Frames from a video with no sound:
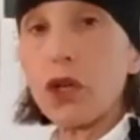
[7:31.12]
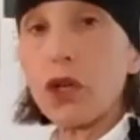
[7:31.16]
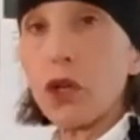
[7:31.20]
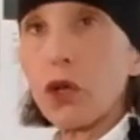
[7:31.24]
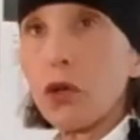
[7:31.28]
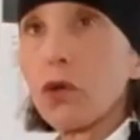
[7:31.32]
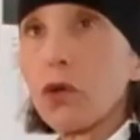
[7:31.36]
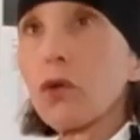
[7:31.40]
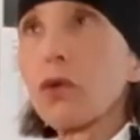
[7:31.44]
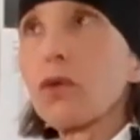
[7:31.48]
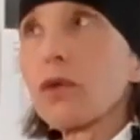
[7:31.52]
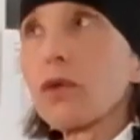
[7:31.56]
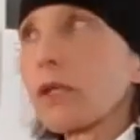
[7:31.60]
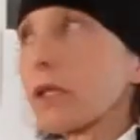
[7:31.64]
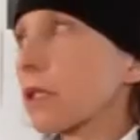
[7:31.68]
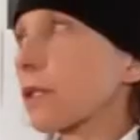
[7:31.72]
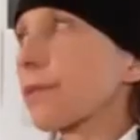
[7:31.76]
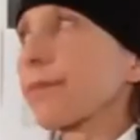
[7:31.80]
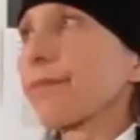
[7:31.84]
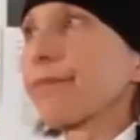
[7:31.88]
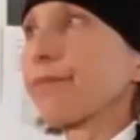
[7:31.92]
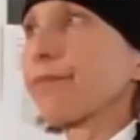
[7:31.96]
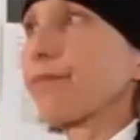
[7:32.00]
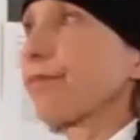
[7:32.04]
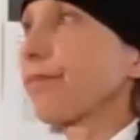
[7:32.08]
use
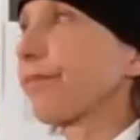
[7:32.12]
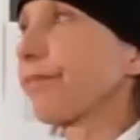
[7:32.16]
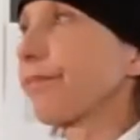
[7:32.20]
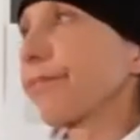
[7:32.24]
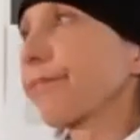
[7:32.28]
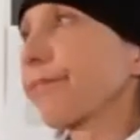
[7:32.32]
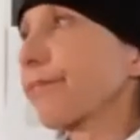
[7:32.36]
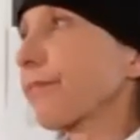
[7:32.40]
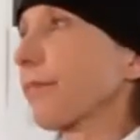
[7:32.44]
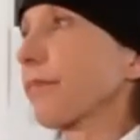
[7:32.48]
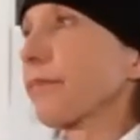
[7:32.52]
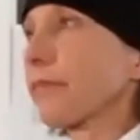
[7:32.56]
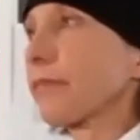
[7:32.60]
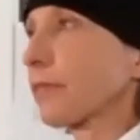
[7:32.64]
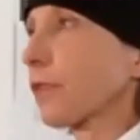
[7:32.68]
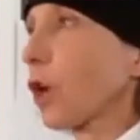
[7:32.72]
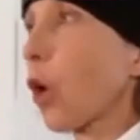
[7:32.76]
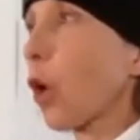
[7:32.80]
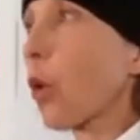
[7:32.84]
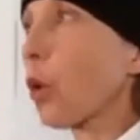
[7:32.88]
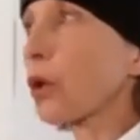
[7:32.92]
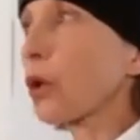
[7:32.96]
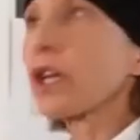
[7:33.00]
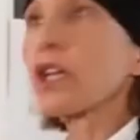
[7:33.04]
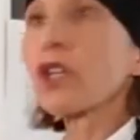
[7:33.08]

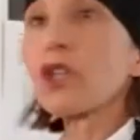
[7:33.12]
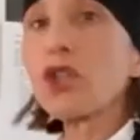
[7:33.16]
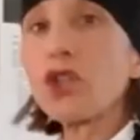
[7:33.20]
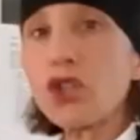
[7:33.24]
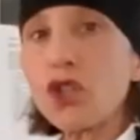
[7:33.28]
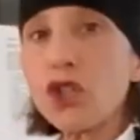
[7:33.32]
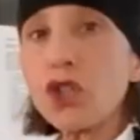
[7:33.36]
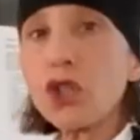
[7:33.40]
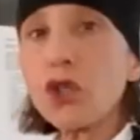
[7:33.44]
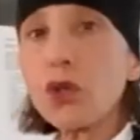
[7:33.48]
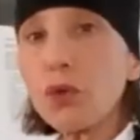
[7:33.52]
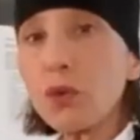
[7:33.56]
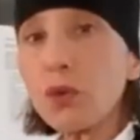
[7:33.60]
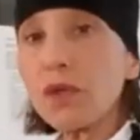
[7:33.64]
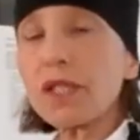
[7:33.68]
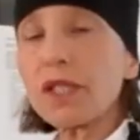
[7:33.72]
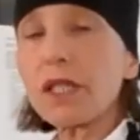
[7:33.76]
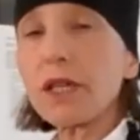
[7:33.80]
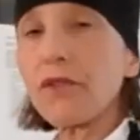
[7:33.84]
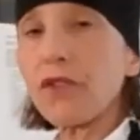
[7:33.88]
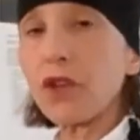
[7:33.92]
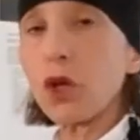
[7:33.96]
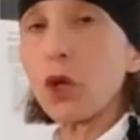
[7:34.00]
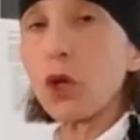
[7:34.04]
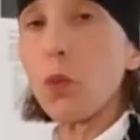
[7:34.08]
orange juice
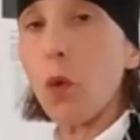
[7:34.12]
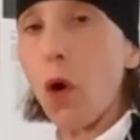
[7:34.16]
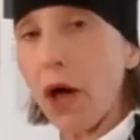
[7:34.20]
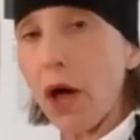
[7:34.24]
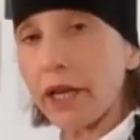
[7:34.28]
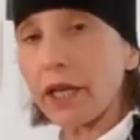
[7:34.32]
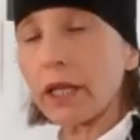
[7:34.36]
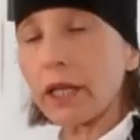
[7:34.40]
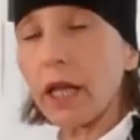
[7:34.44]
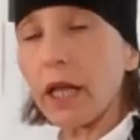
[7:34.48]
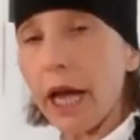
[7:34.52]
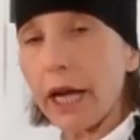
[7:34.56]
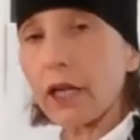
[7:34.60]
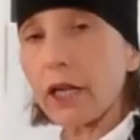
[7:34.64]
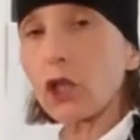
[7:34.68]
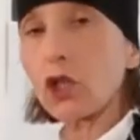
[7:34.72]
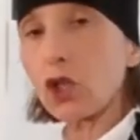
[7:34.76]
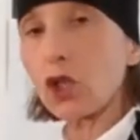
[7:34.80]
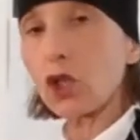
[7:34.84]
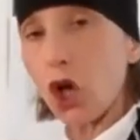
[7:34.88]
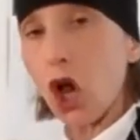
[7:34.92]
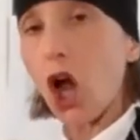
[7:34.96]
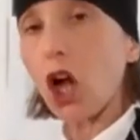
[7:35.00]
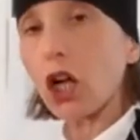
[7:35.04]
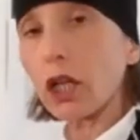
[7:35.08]
if you wanted like a
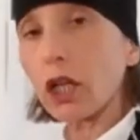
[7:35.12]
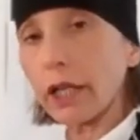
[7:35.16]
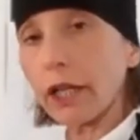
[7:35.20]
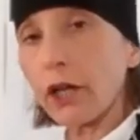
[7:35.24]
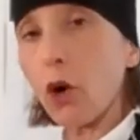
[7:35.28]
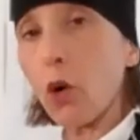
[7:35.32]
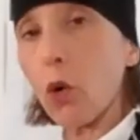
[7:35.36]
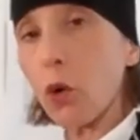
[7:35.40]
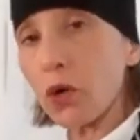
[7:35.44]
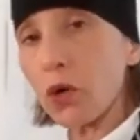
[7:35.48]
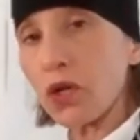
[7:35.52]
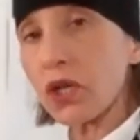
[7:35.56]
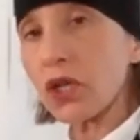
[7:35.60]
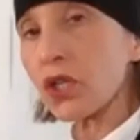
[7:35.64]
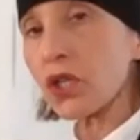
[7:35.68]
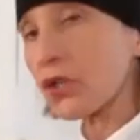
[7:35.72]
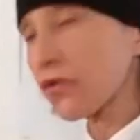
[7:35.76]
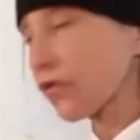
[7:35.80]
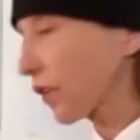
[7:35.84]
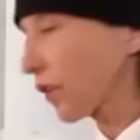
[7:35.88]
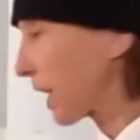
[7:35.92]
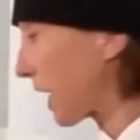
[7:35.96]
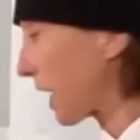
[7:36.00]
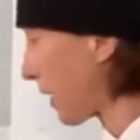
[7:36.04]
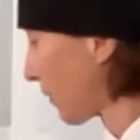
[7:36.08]
chocolate
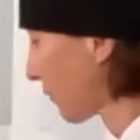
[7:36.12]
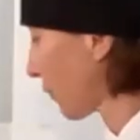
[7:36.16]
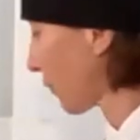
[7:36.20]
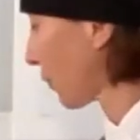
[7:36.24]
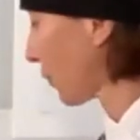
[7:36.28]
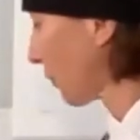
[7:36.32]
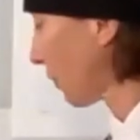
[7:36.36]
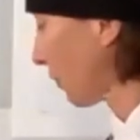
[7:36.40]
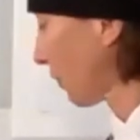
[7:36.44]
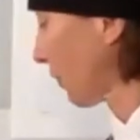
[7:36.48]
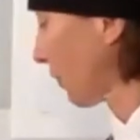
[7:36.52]
orange flavor.